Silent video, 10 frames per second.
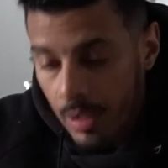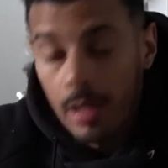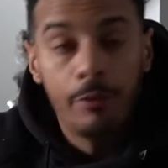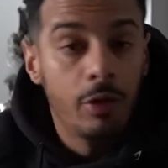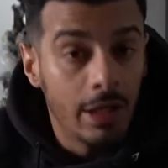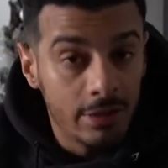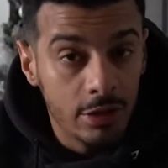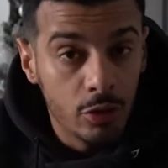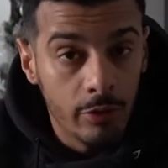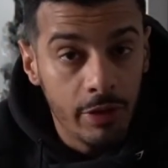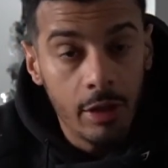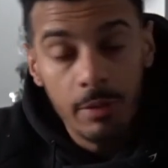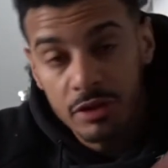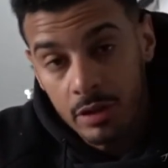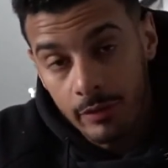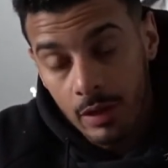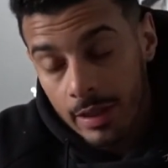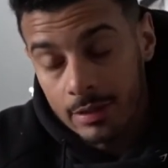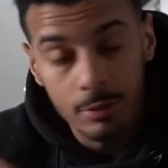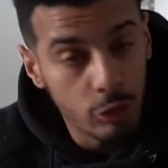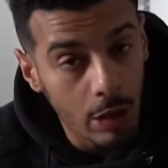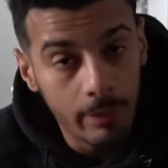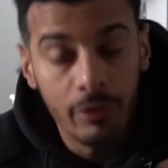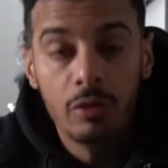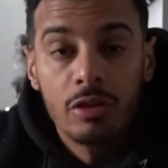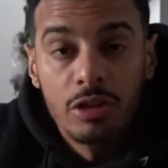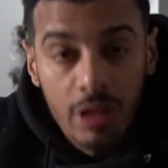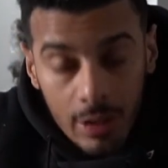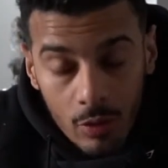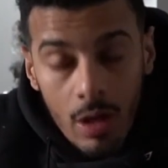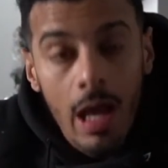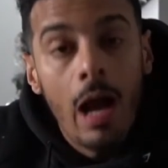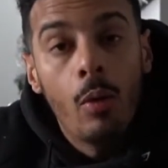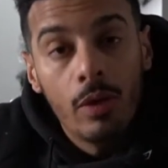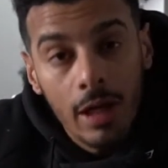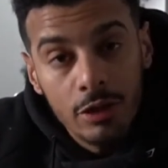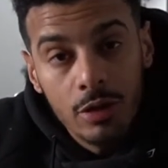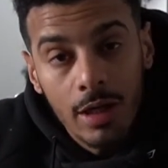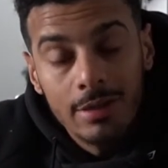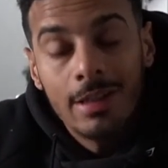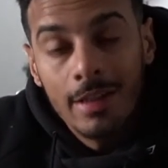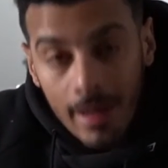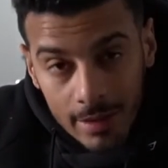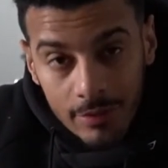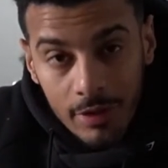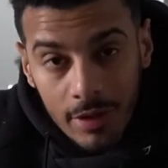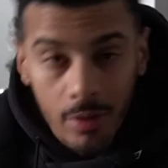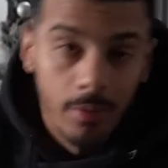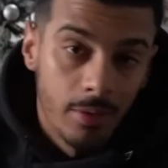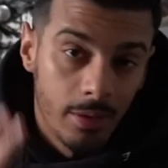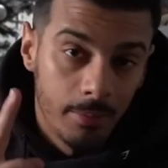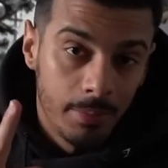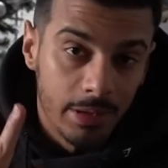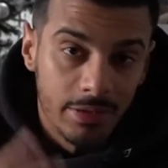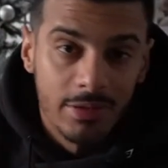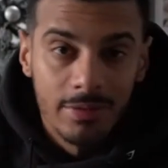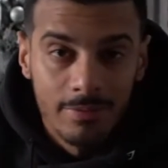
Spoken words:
If you guys did enjoy the video, make sure you leave a like, subscribe if you're new to the channel. I will catch you guys in the next video. Peace.